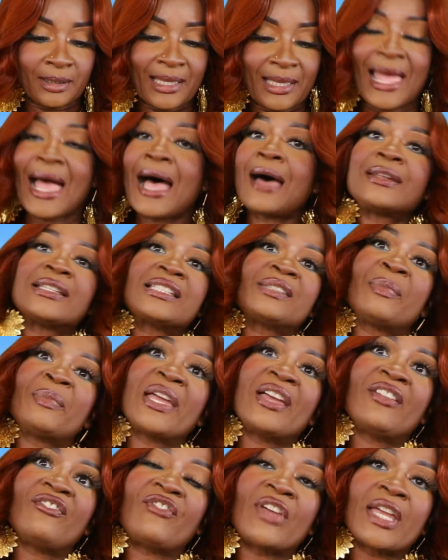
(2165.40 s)
How this
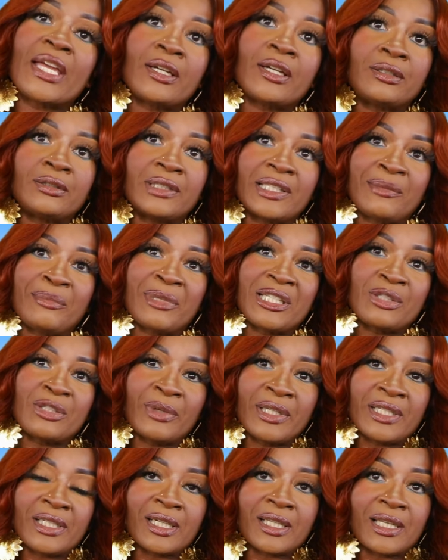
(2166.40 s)
man fell in
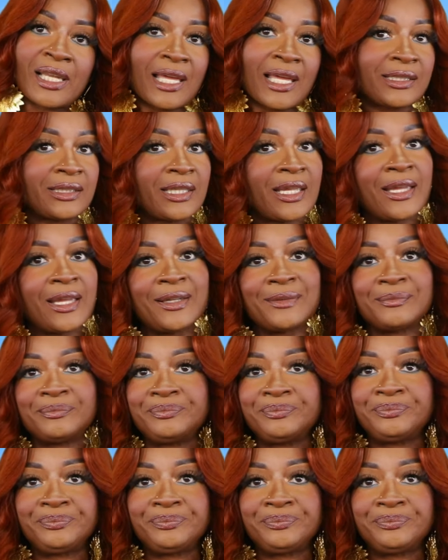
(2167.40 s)
between there like that.